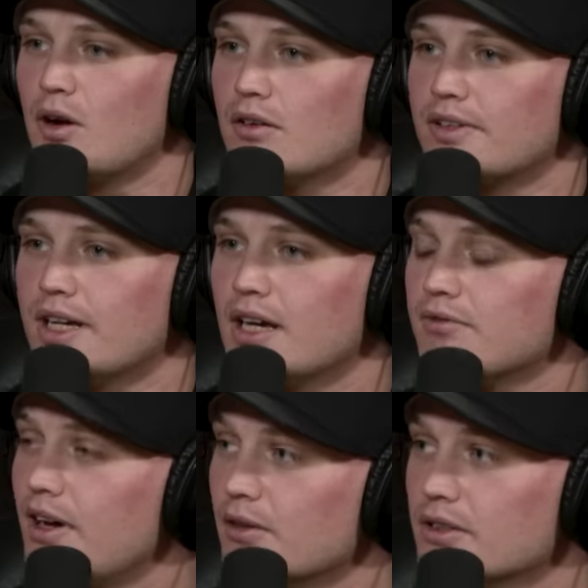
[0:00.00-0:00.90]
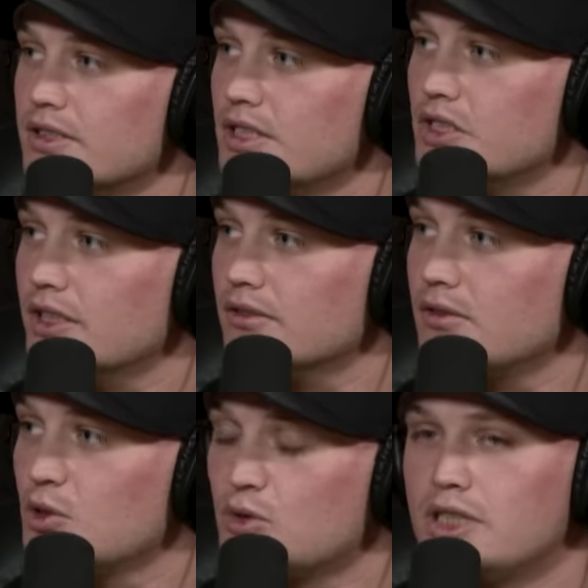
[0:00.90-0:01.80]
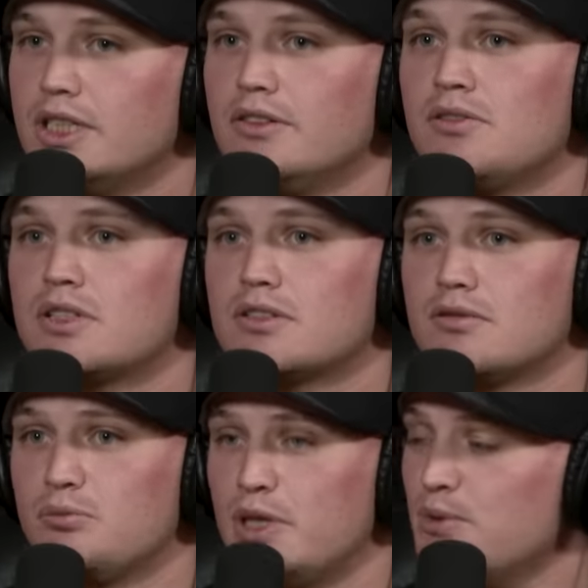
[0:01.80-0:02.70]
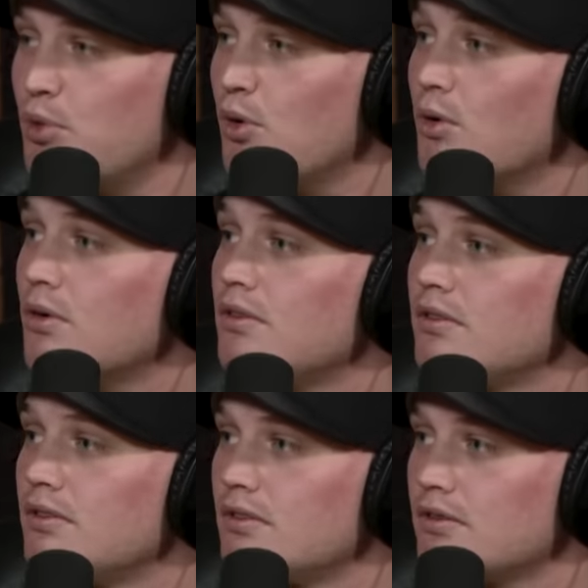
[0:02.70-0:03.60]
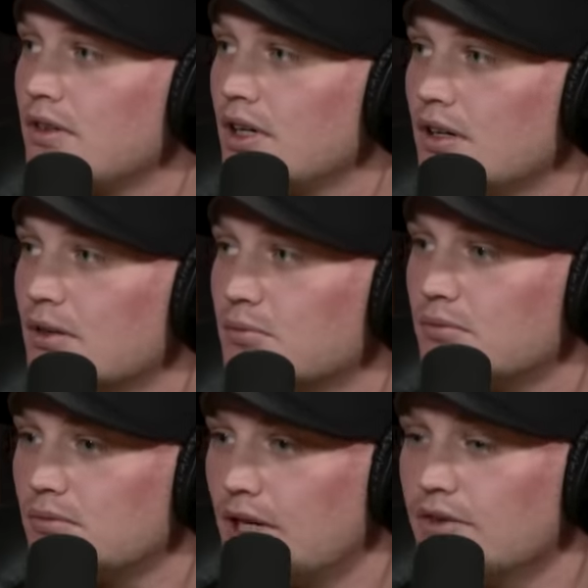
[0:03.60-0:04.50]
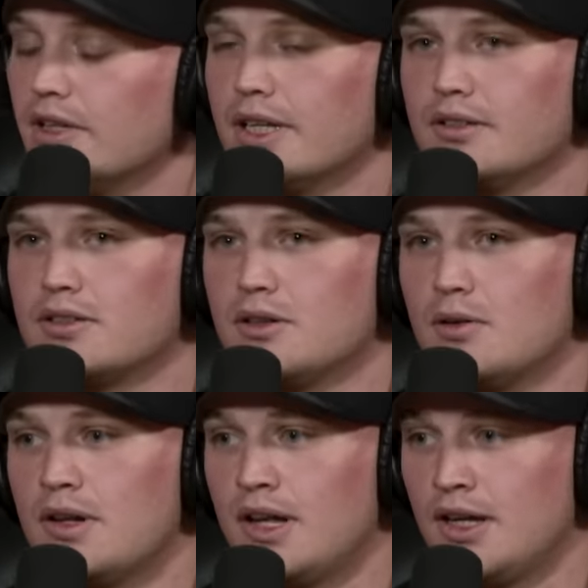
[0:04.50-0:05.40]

RFK have final decision and crew chiefs, people, everything. So